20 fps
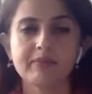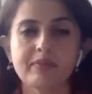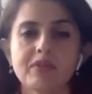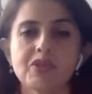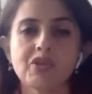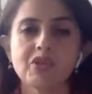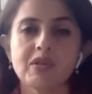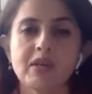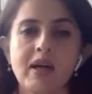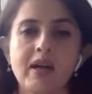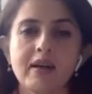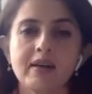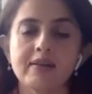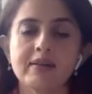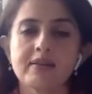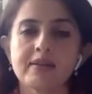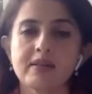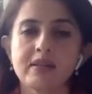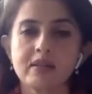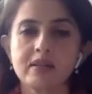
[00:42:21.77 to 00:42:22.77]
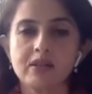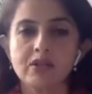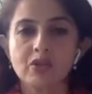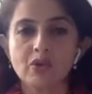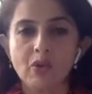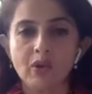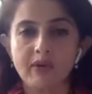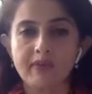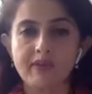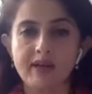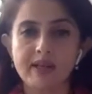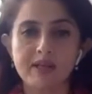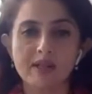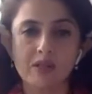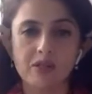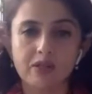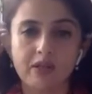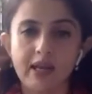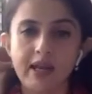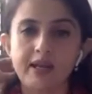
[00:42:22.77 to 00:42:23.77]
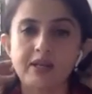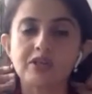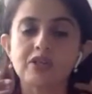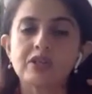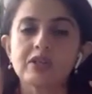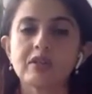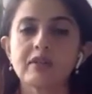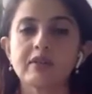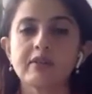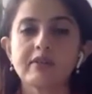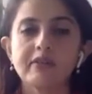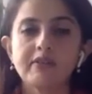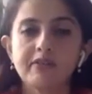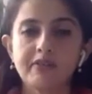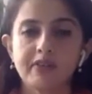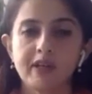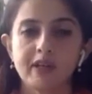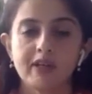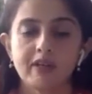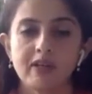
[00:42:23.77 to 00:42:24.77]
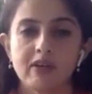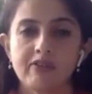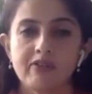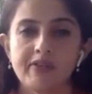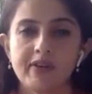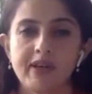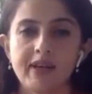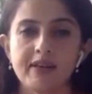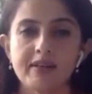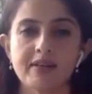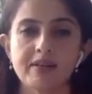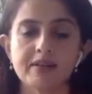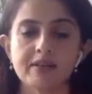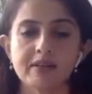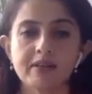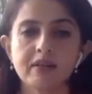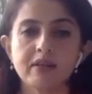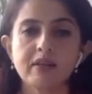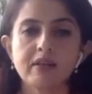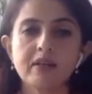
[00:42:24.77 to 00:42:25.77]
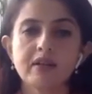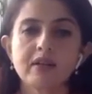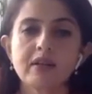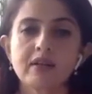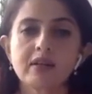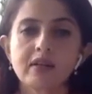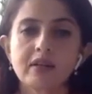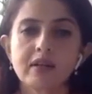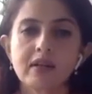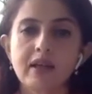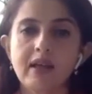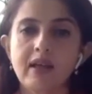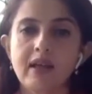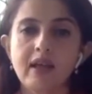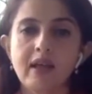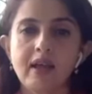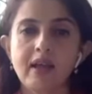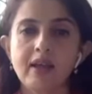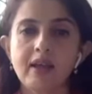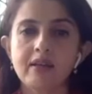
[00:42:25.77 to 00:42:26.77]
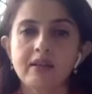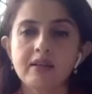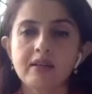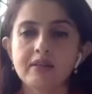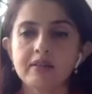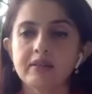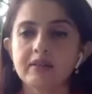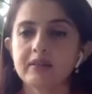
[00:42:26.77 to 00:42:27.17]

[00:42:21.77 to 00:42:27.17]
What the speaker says: shrugs, doorway stretch, figure of 8, and